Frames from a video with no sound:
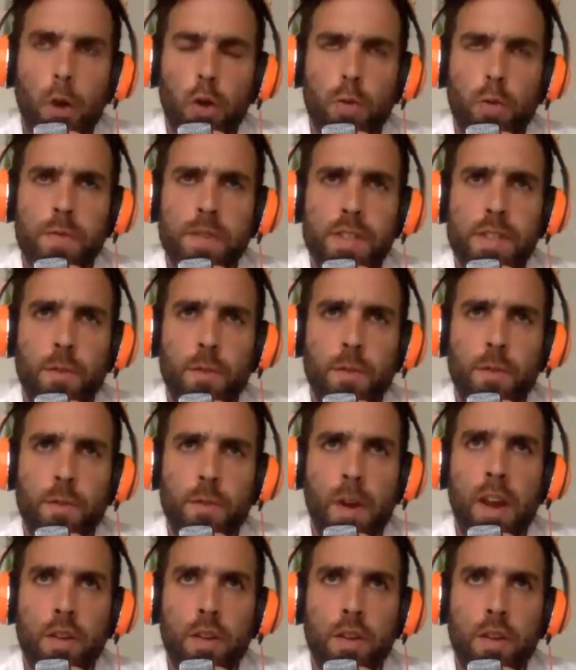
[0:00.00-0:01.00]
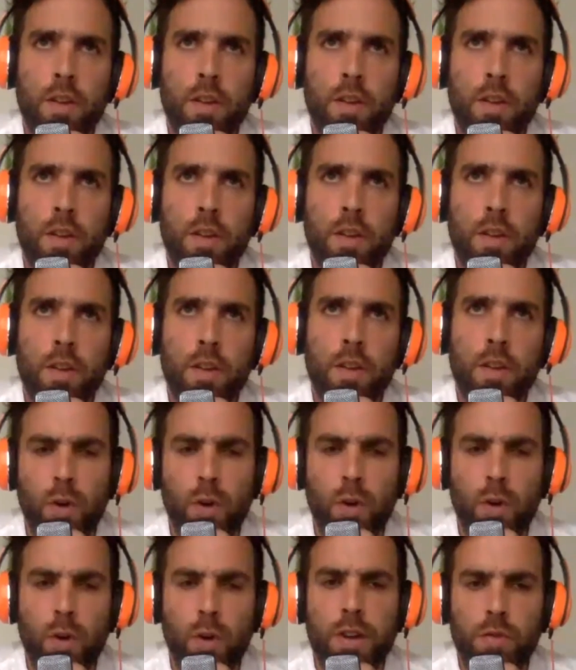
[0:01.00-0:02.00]
was around your position
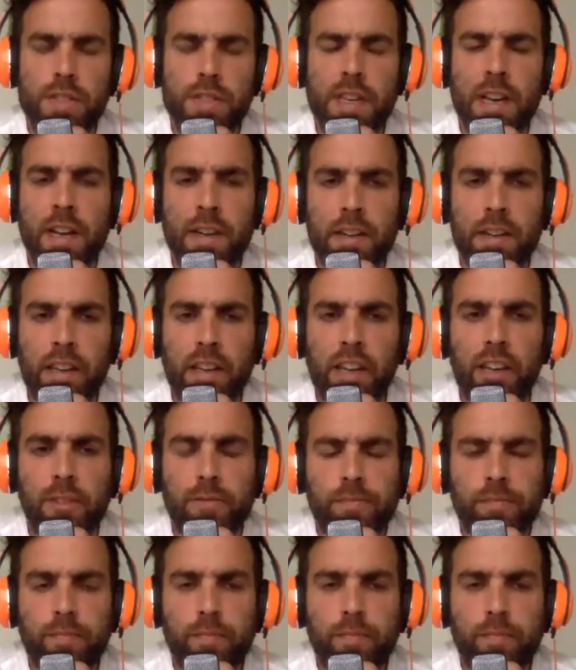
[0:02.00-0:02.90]
when you started there?